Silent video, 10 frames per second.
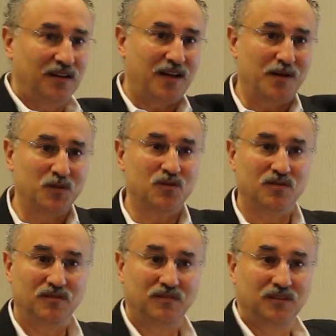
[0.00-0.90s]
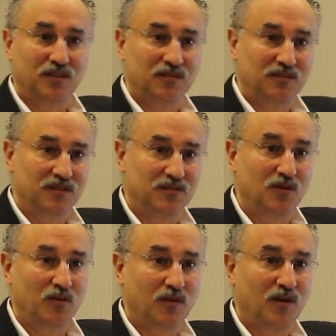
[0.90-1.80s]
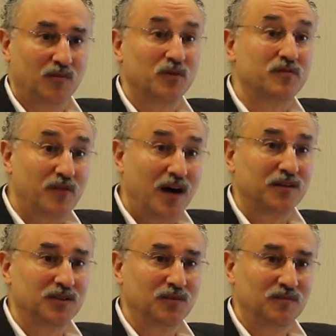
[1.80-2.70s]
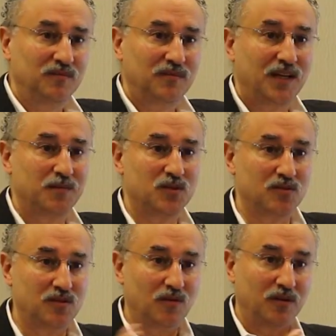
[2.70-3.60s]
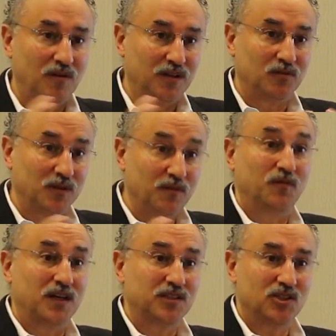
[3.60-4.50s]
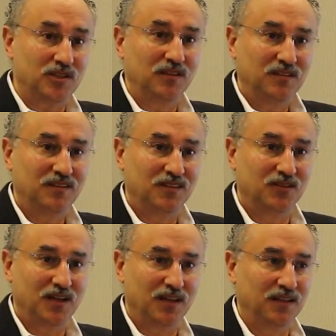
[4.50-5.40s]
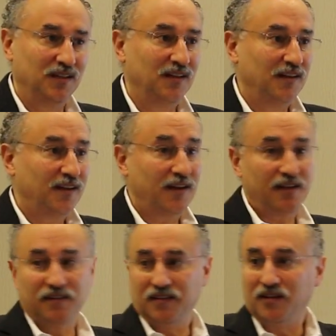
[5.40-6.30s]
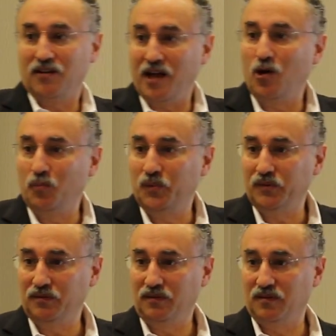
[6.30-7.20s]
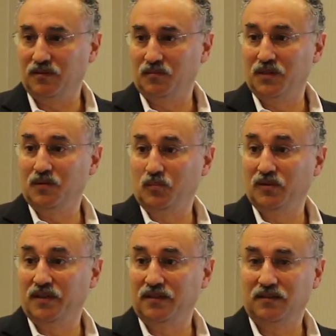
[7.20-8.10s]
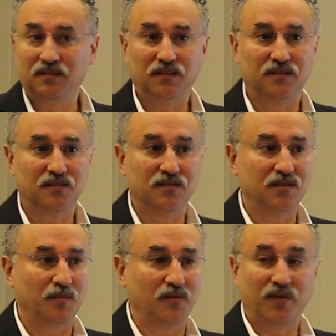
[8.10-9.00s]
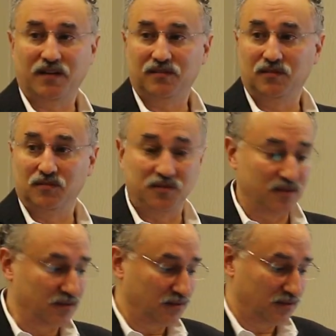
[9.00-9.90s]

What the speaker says: how much is going on with volume, how much is going on with function, okay? And that'll help you to manipulate systemic vascular resistance.